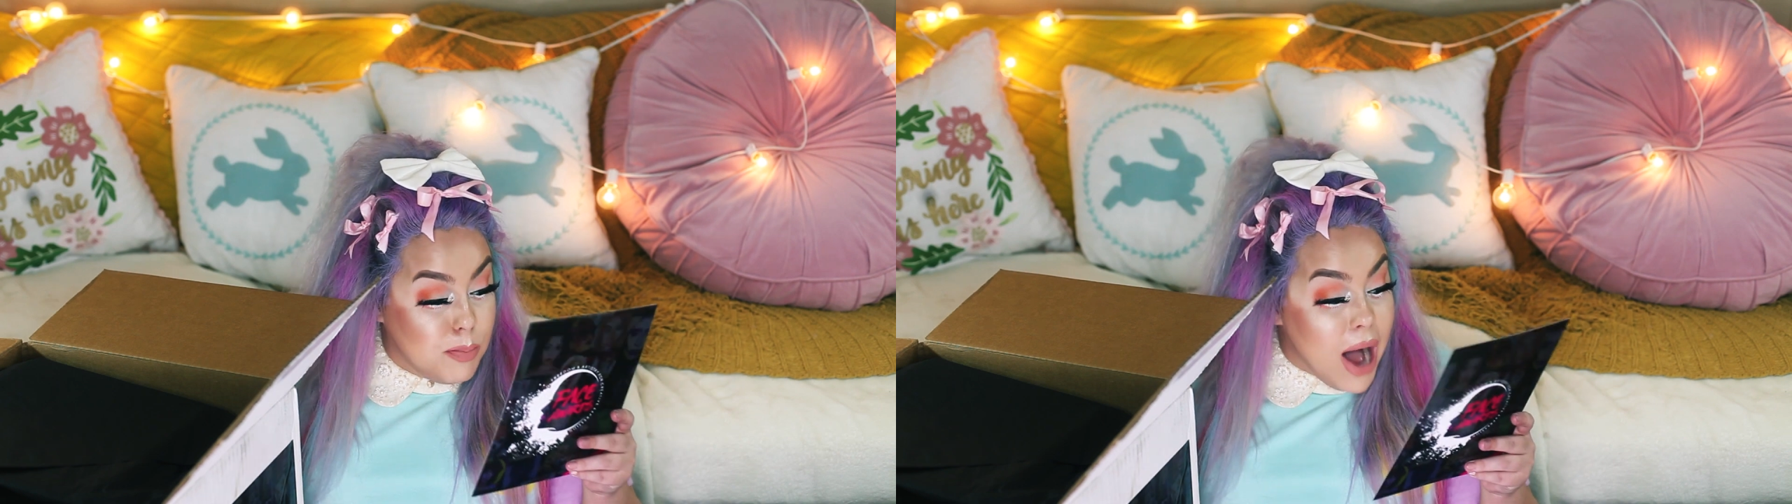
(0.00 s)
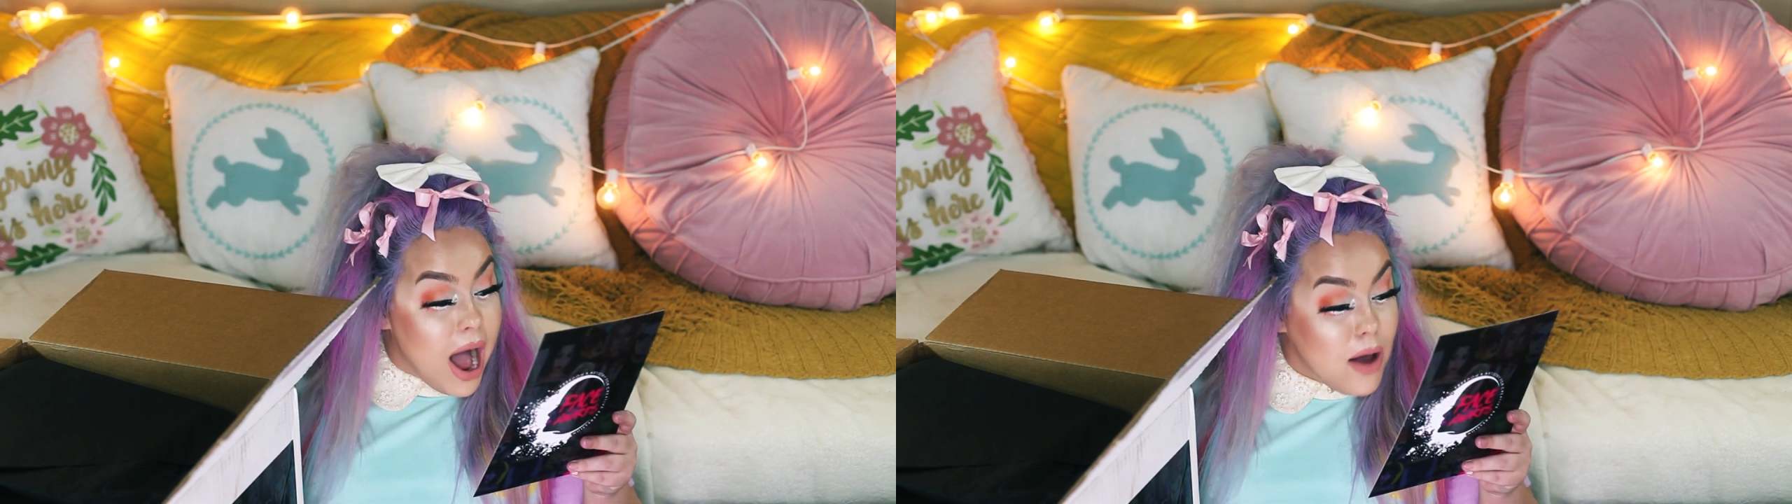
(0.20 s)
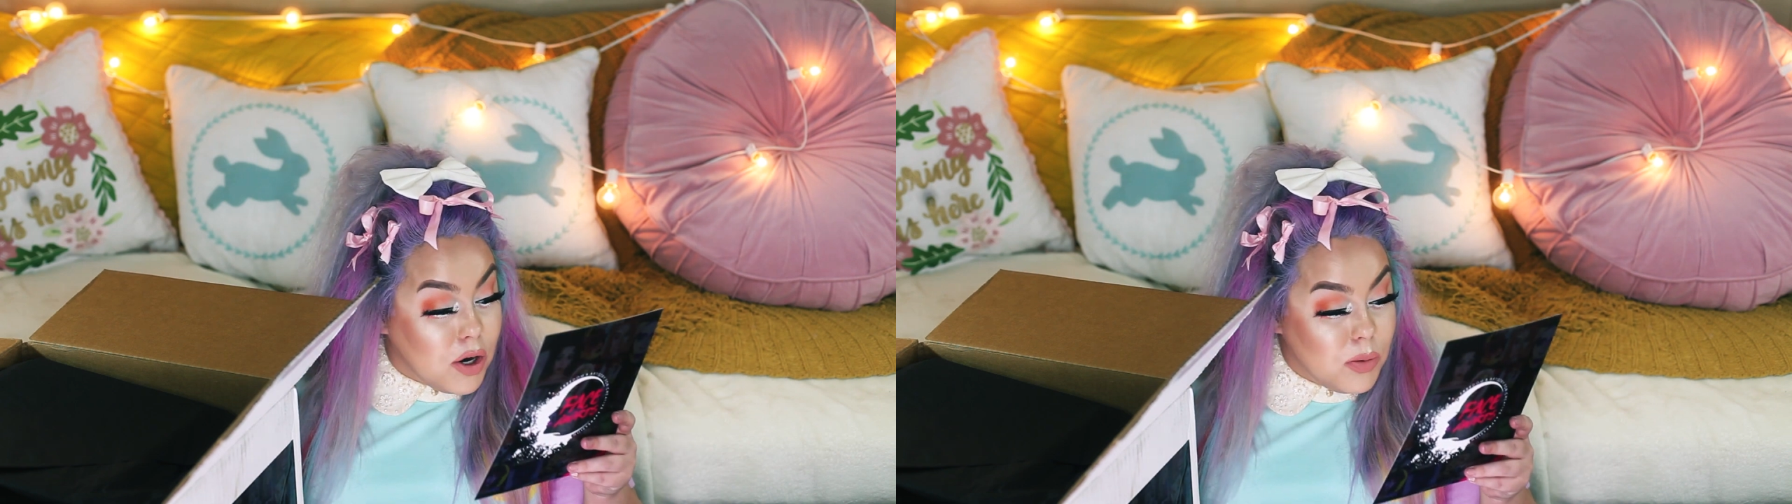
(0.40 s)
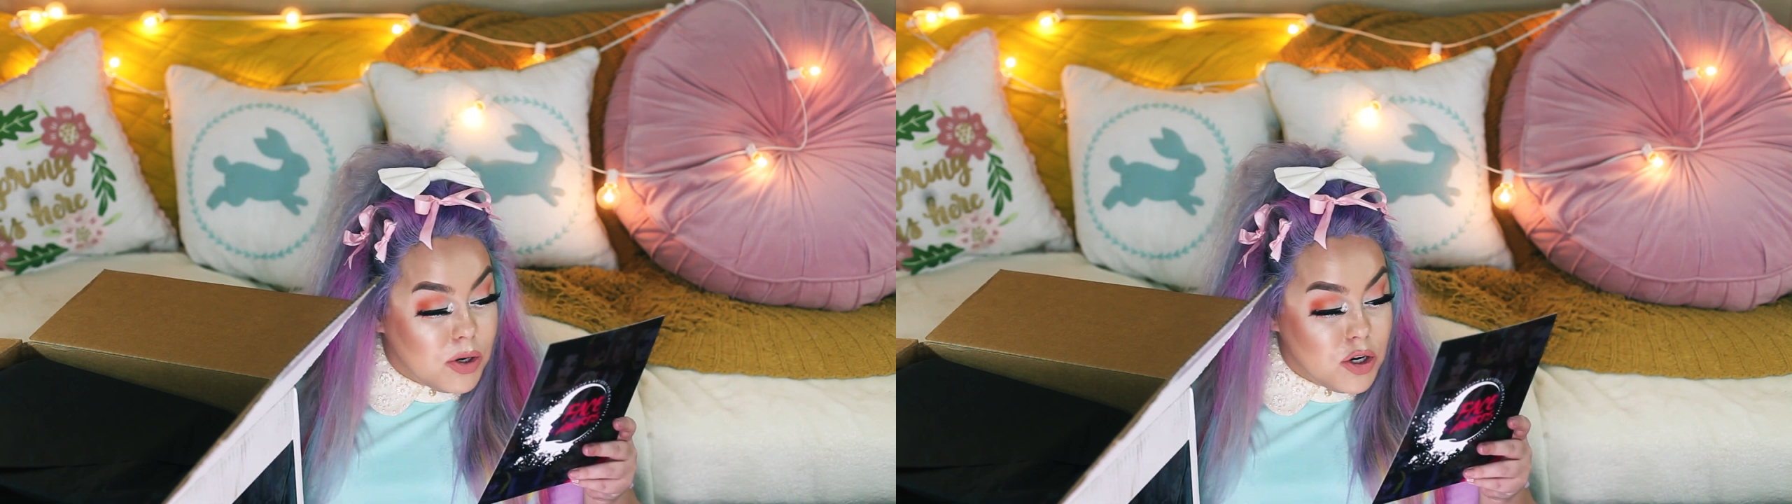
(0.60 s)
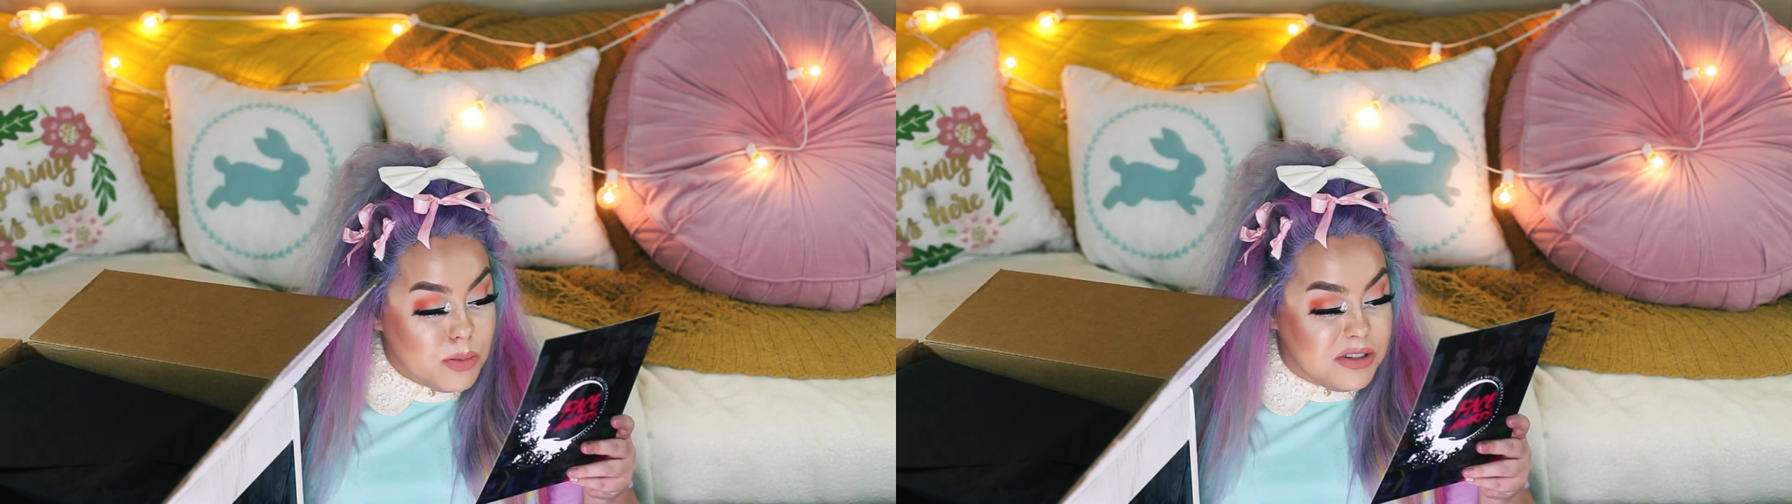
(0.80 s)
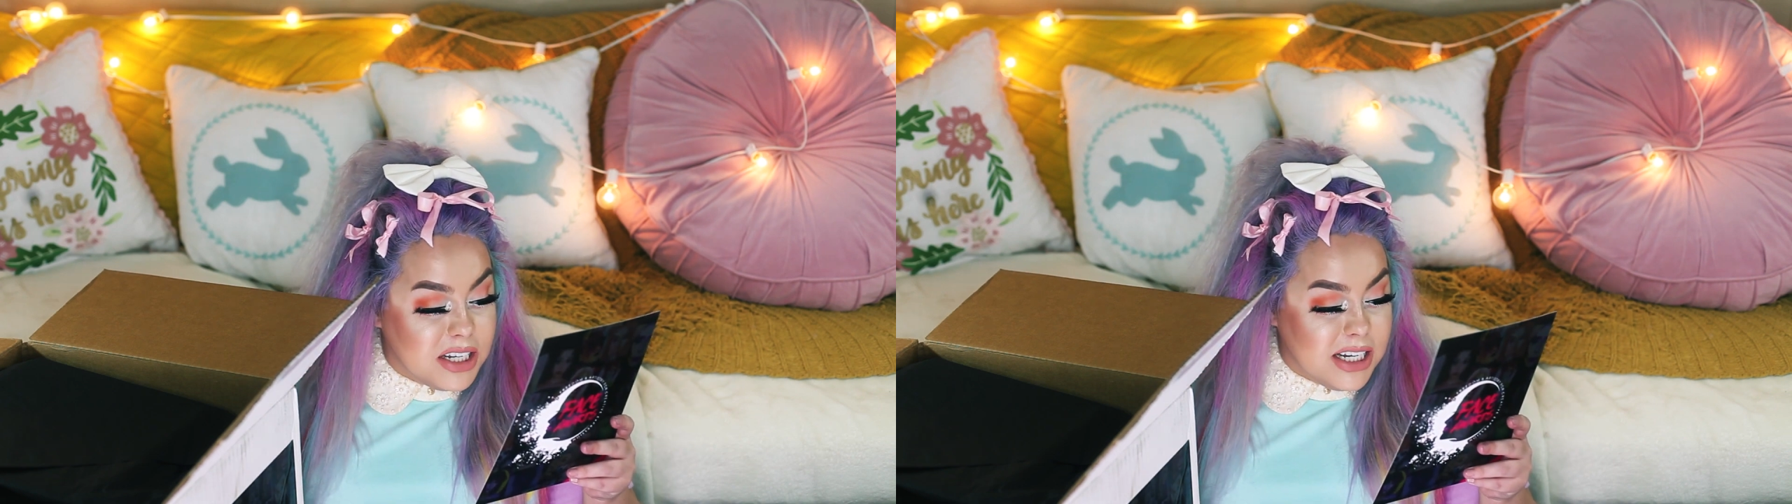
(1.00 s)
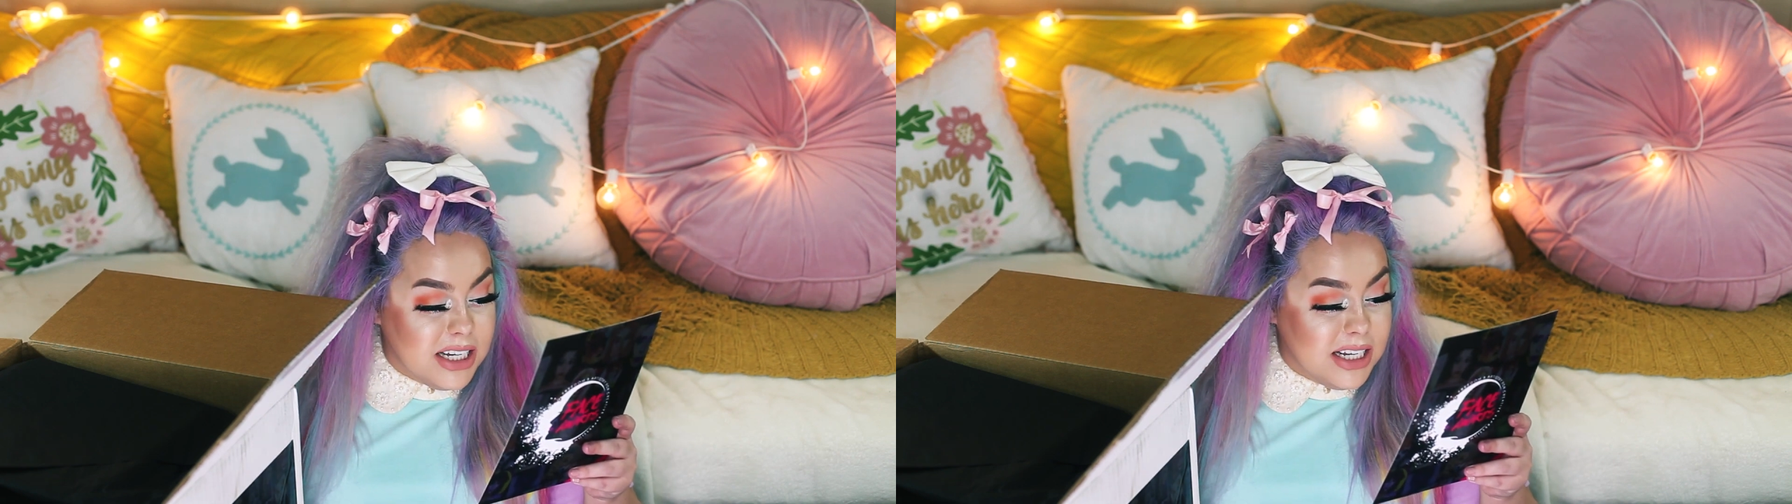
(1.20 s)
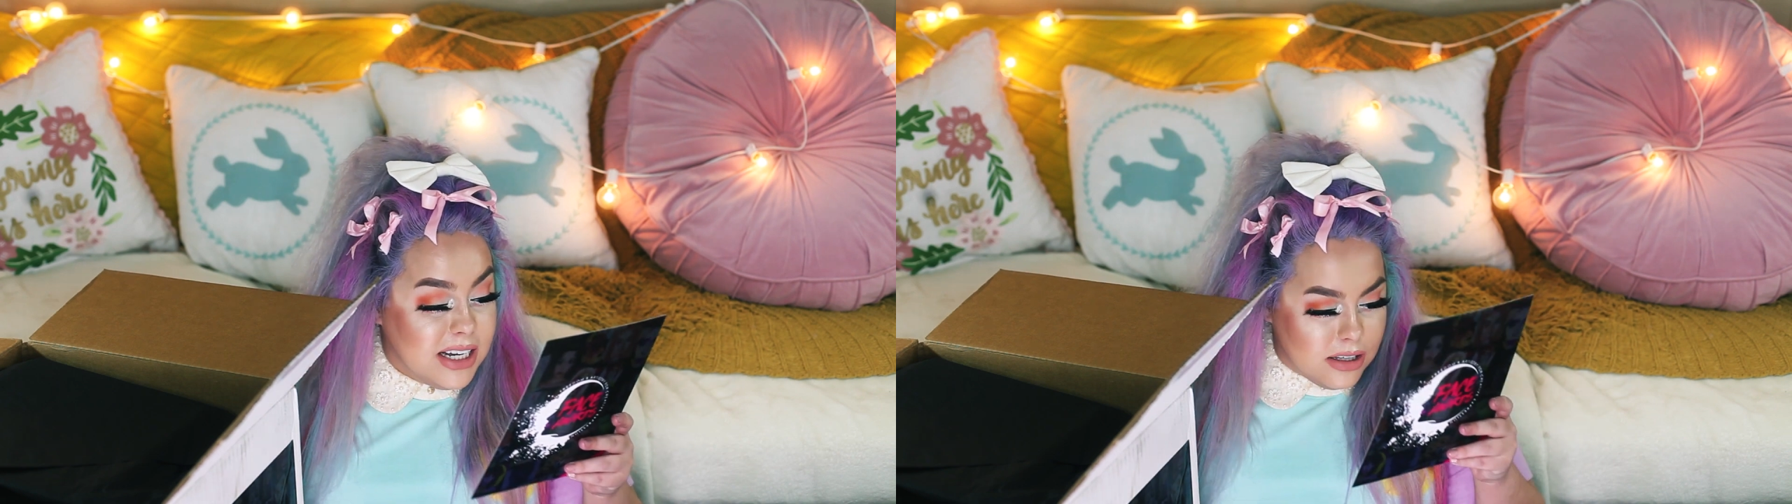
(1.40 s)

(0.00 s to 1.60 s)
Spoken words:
Powder Room D,